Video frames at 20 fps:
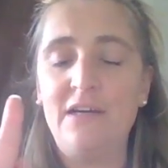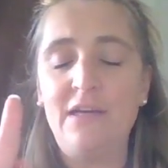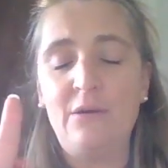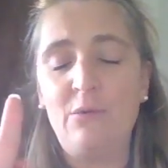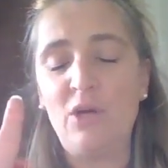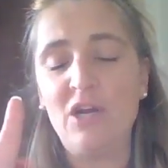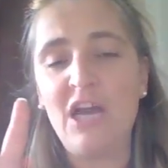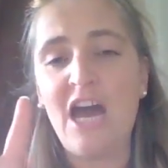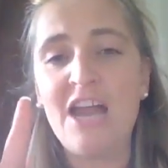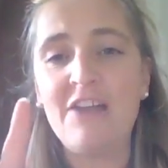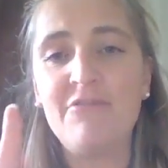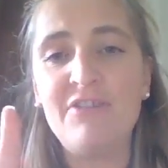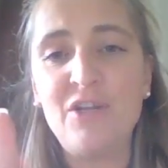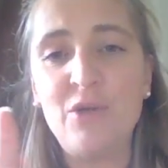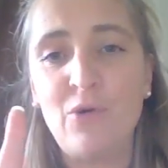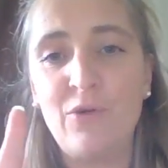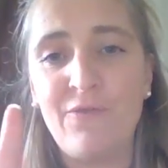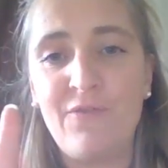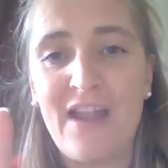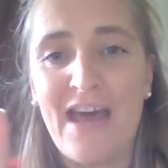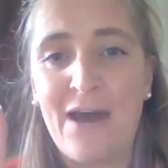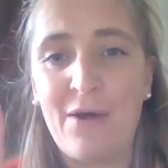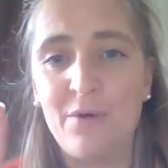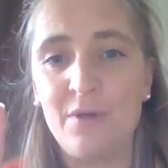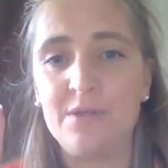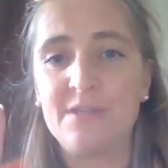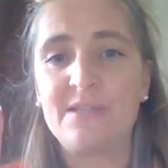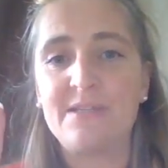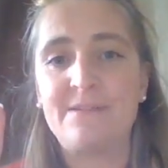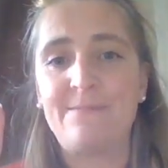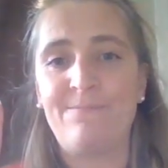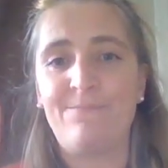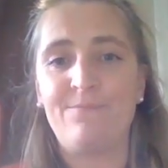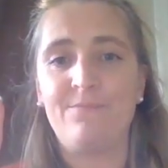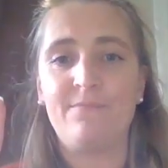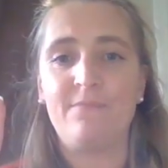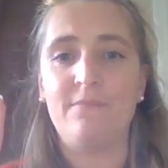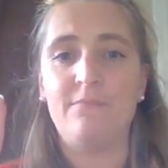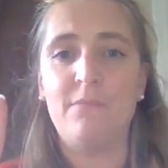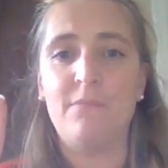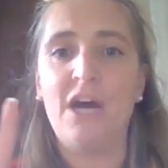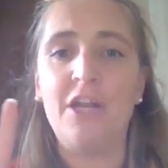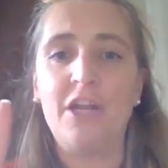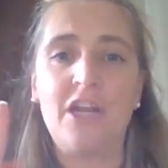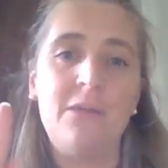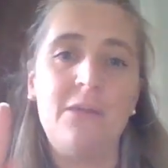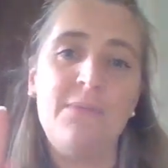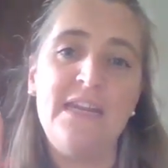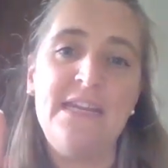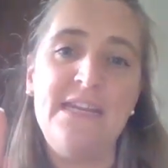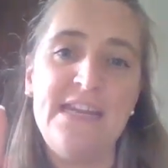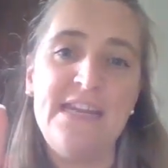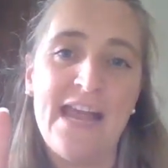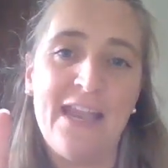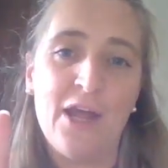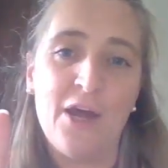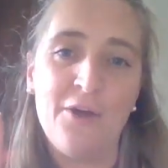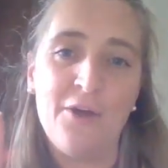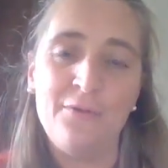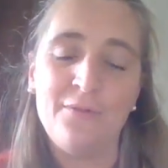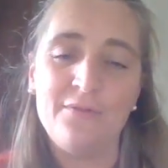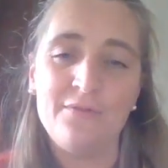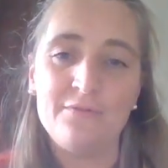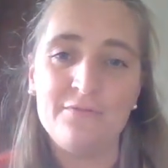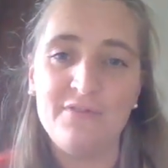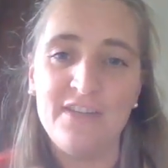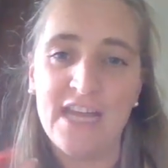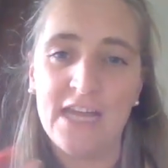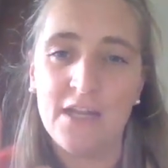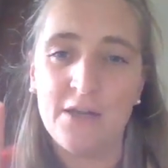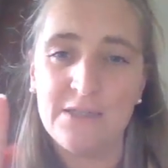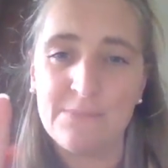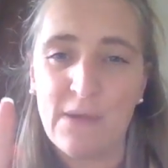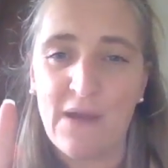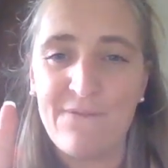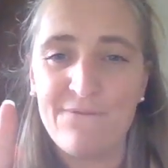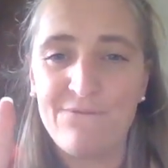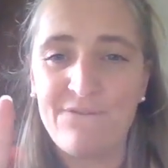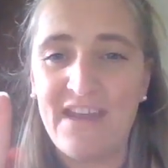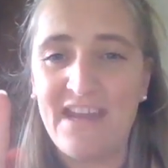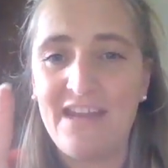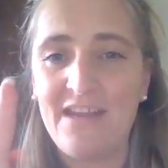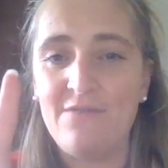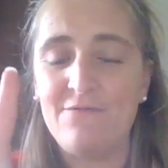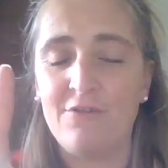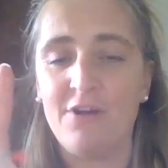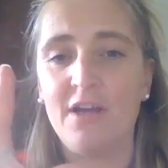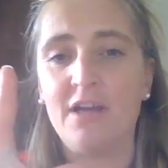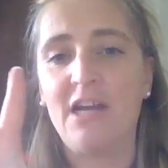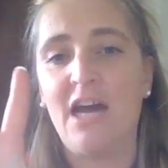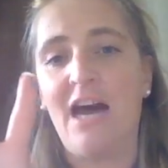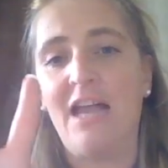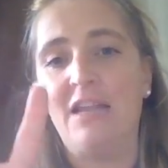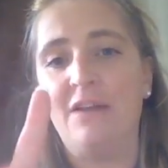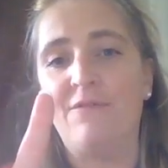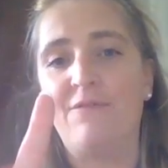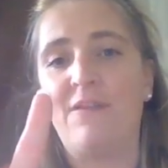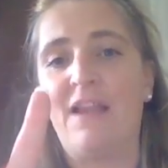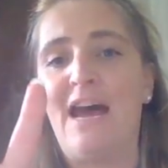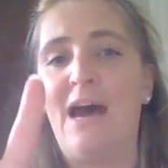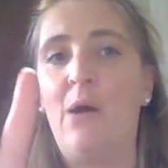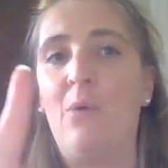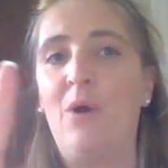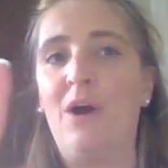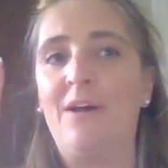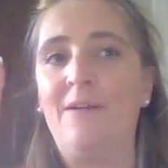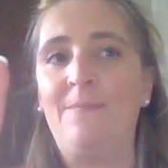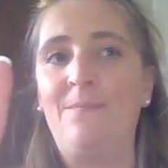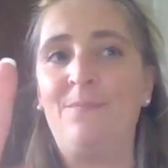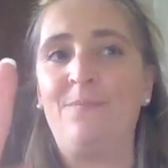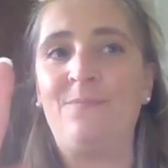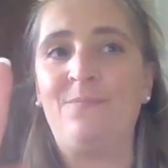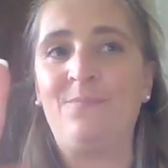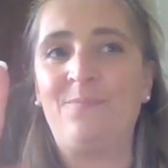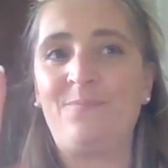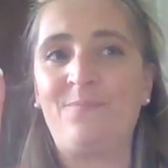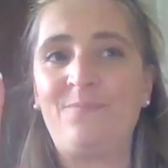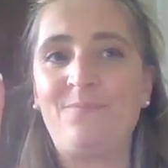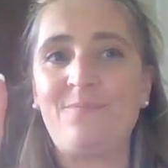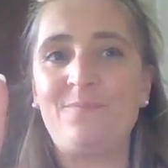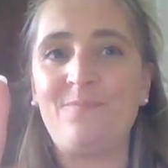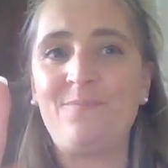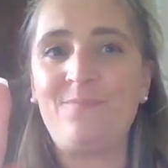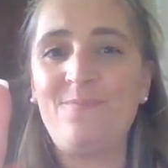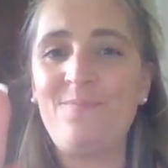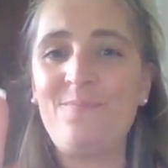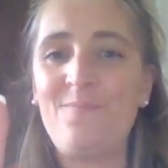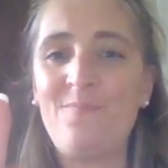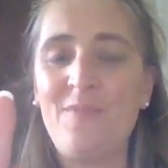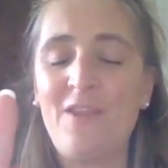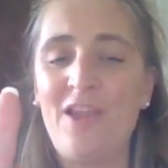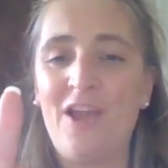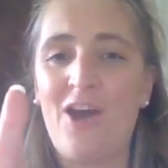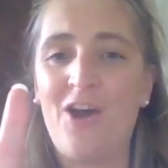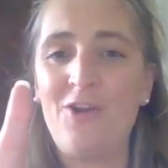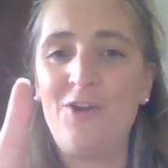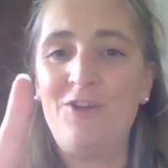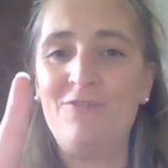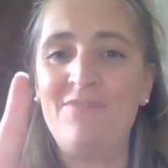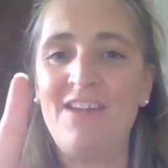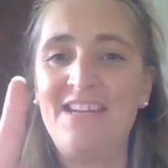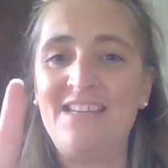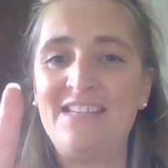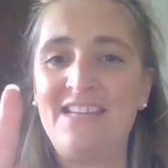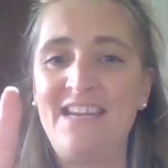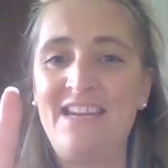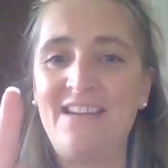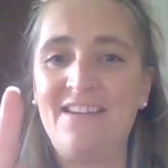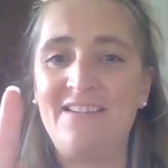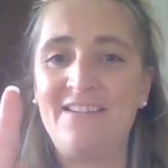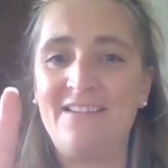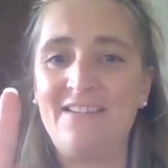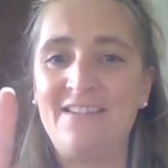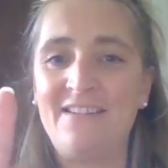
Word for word: What colour are your flowers? Mine are going to be yellow. Yellow's my favourite colour flower. Are you ready?